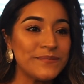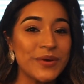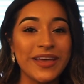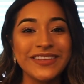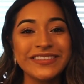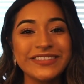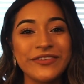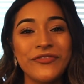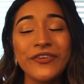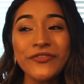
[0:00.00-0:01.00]
But
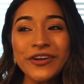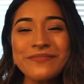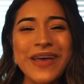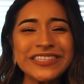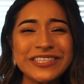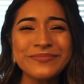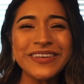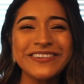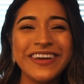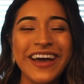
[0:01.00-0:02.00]
feel free to message
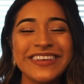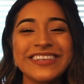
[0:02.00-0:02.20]
me, you guys.